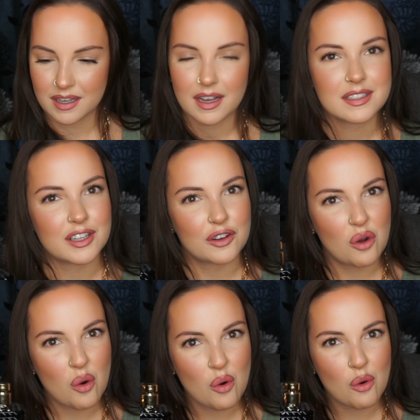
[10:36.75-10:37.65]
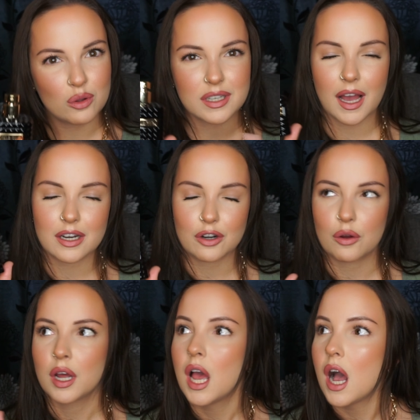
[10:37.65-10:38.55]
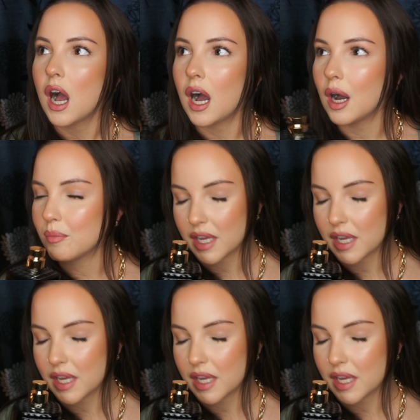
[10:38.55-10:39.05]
Because of the gold, I don't know.